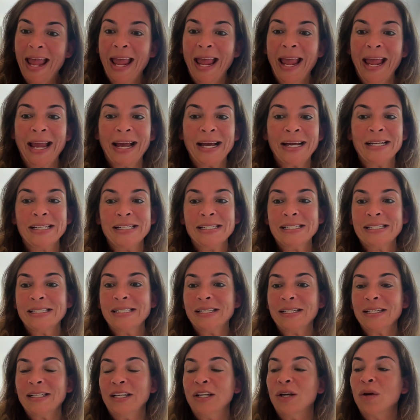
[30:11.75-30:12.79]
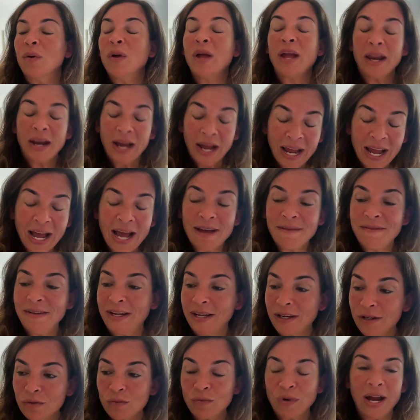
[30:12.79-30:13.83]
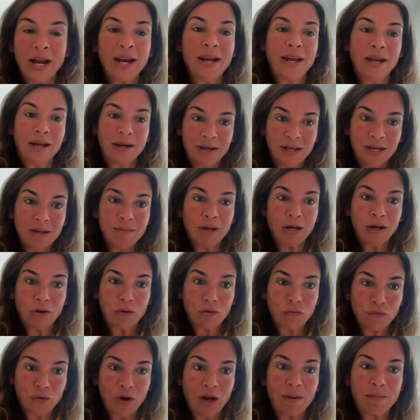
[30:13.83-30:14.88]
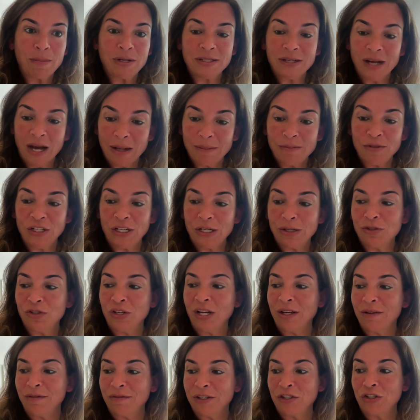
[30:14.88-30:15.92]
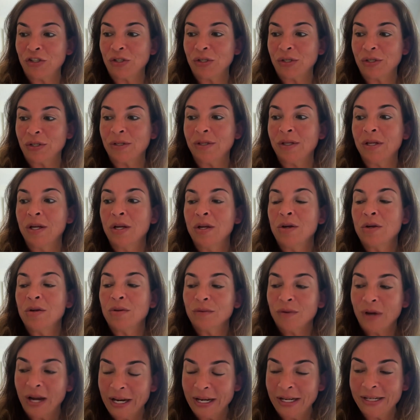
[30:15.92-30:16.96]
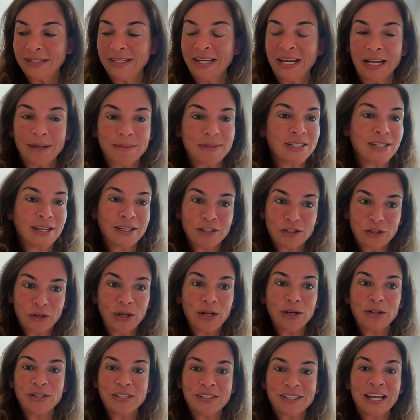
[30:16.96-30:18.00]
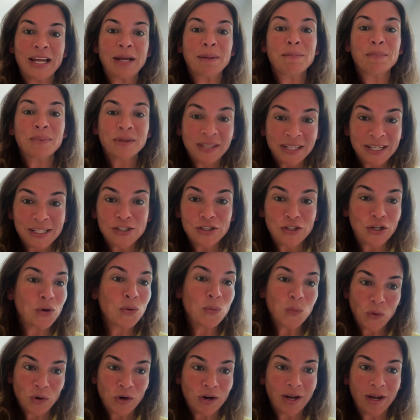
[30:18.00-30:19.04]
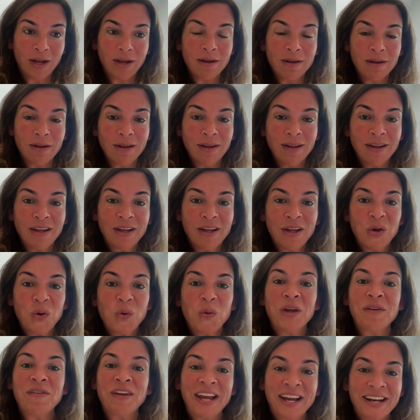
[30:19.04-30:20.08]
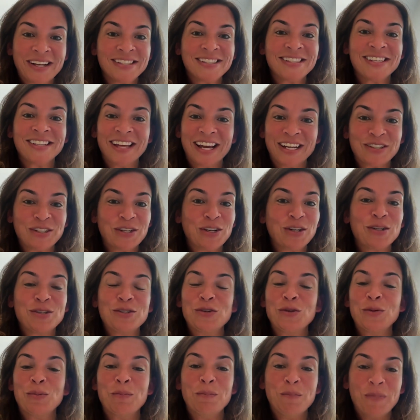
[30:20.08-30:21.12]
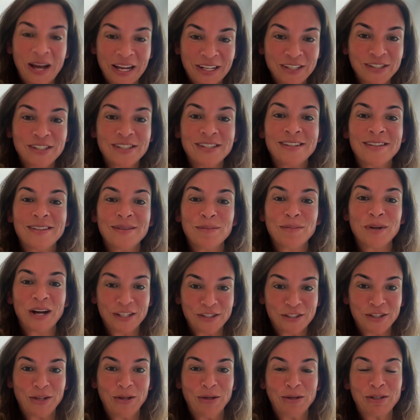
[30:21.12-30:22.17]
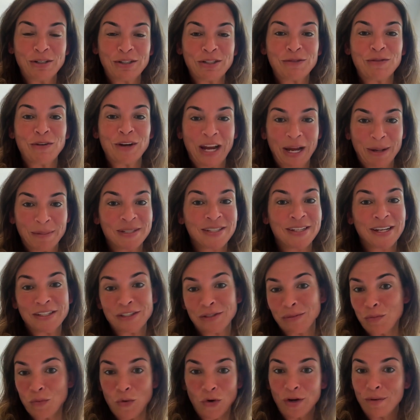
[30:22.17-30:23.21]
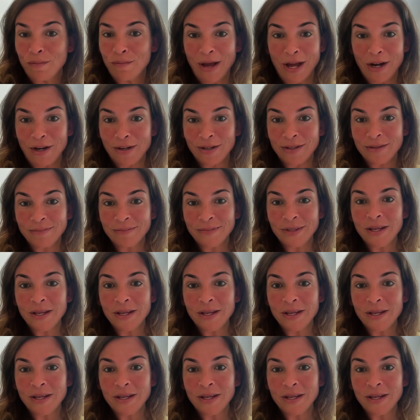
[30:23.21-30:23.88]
And, and I have in writing an email from a top DOJ official writing to Amazon's lawyers saying, please don't worry. We have hand selected our 2 best prosecutors for Amazon's important matter.